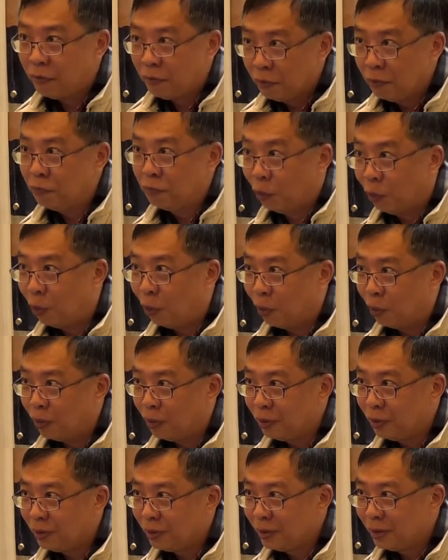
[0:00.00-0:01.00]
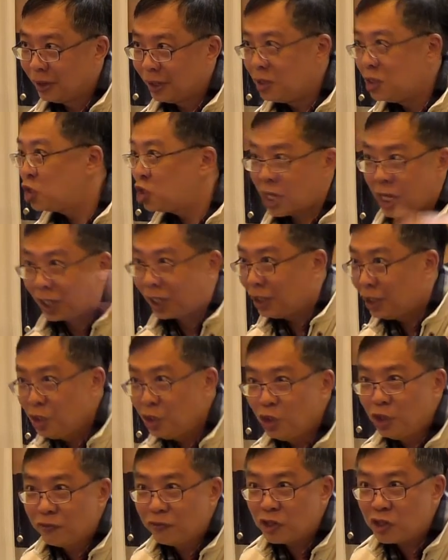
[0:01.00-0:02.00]
for. And in secular
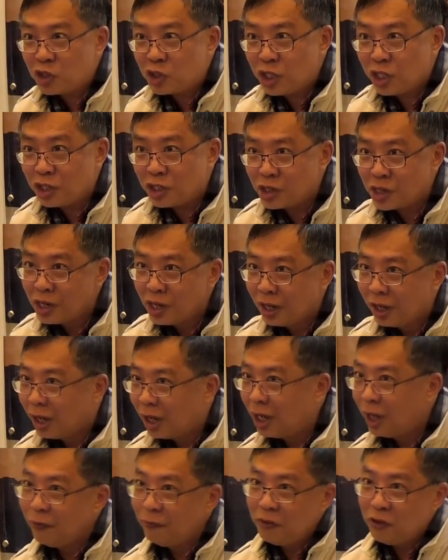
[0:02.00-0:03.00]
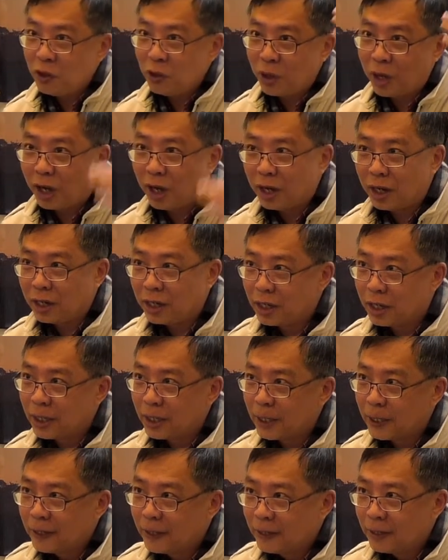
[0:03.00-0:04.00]
universities, if you
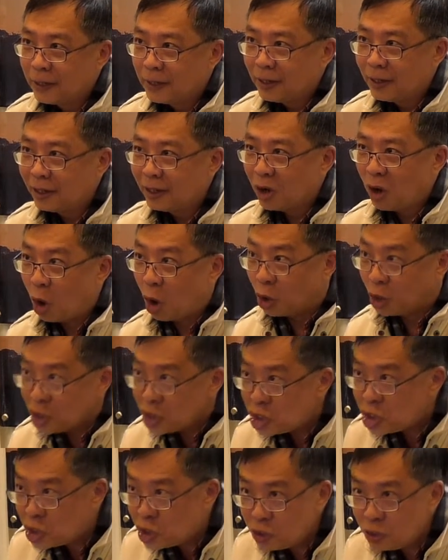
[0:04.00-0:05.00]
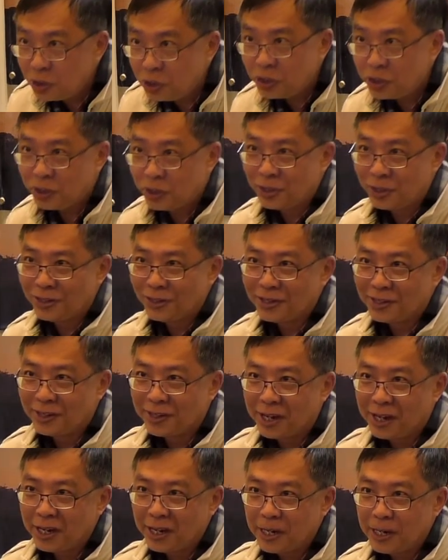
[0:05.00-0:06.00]
are an honest student,
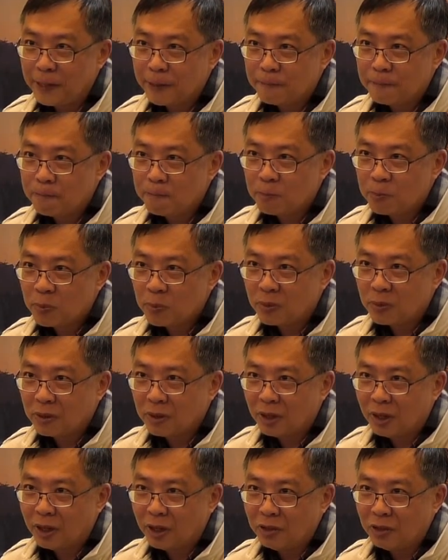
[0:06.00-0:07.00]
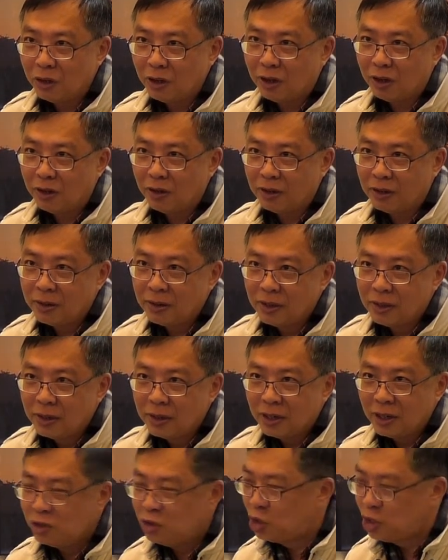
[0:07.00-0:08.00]
right? You are
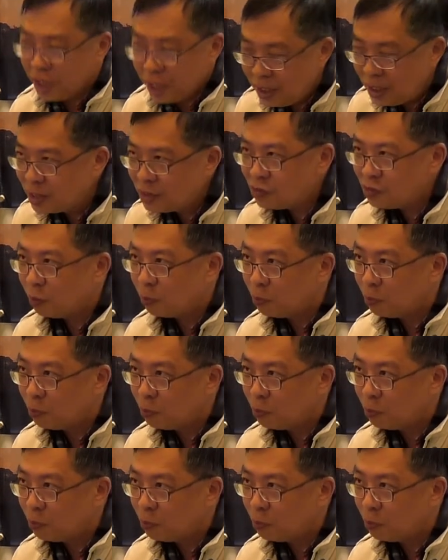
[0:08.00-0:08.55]
a genius or